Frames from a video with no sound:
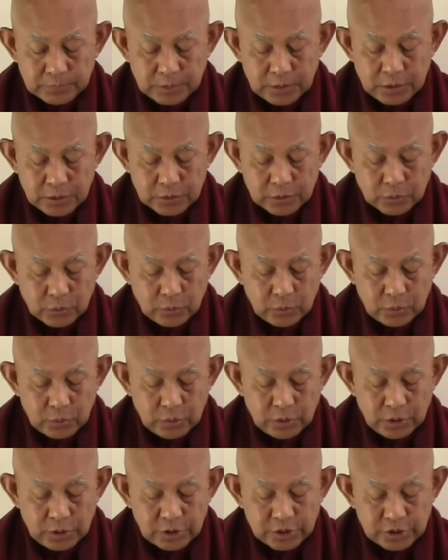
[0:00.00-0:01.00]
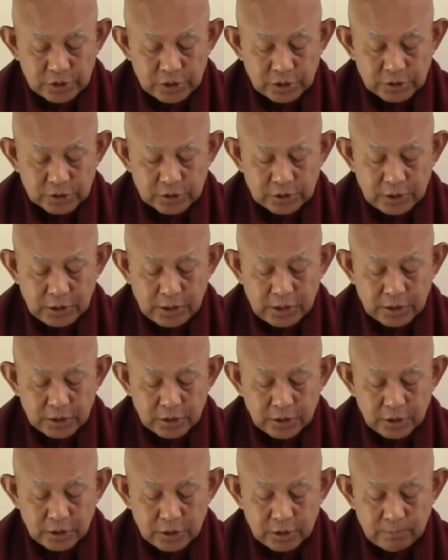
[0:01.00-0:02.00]
So 6
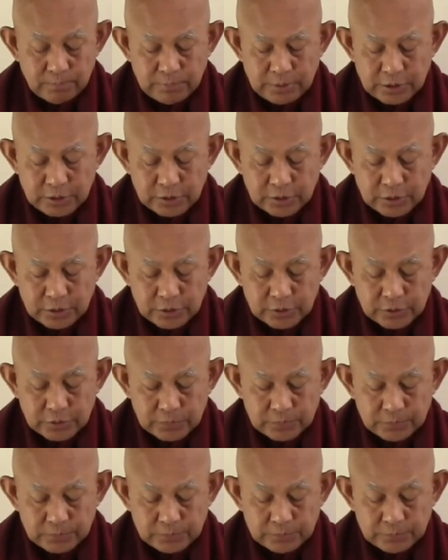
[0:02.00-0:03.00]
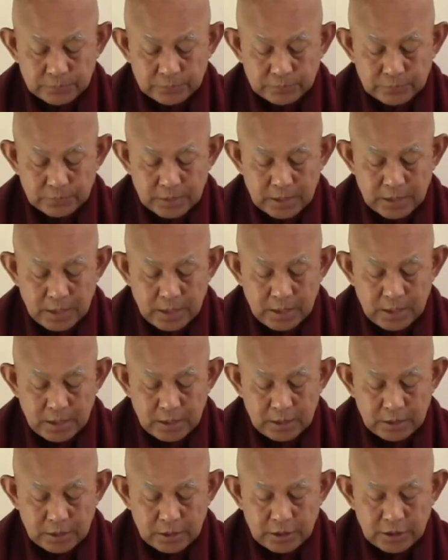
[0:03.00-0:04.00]
internal bases.
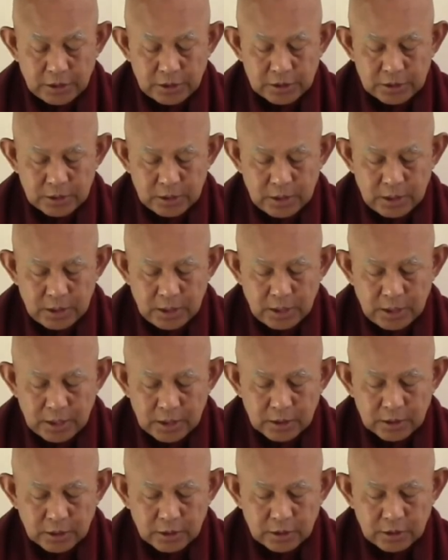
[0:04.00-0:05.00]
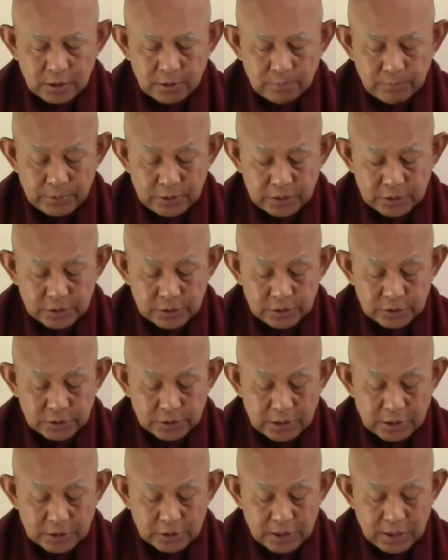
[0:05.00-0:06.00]
These internal bases,
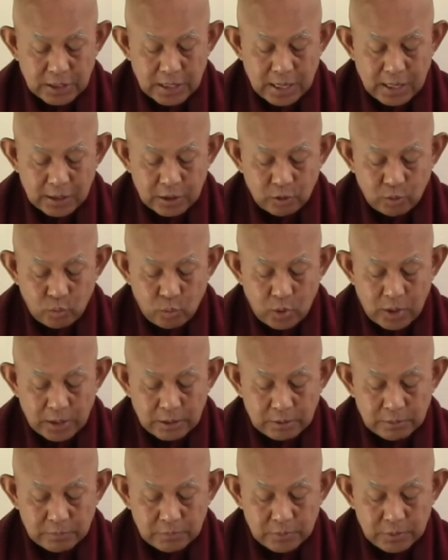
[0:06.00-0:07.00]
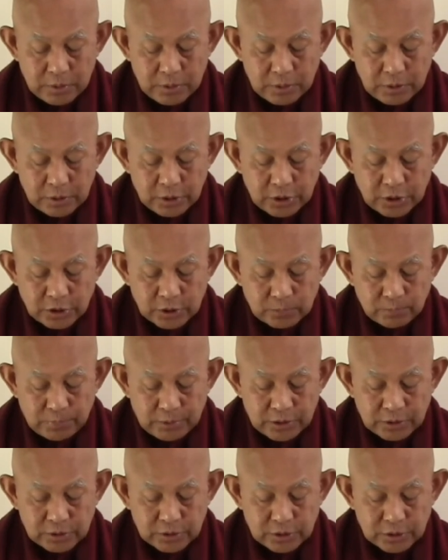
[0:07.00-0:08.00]
there's another one. These
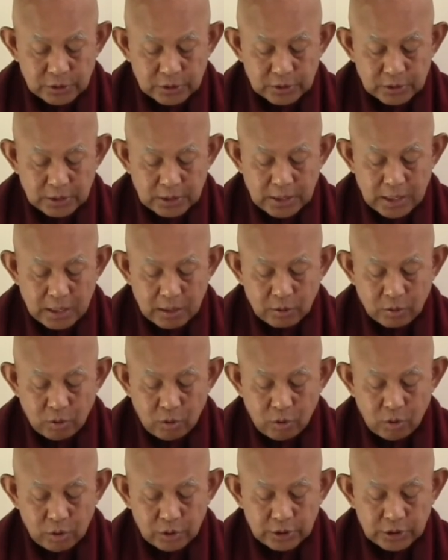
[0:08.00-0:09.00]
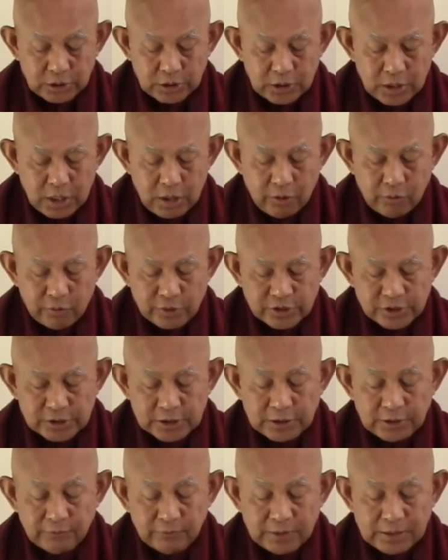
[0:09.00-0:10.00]
bases, they are called the
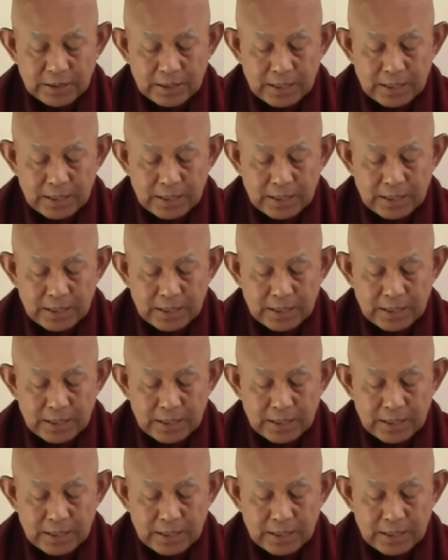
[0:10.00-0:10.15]
receiving